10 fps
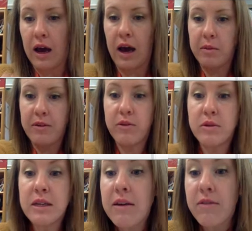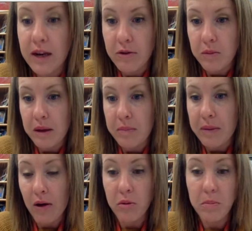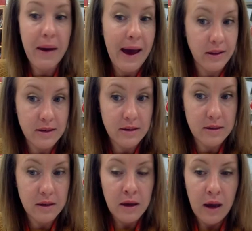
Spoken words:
If it was even, it would be a power balance.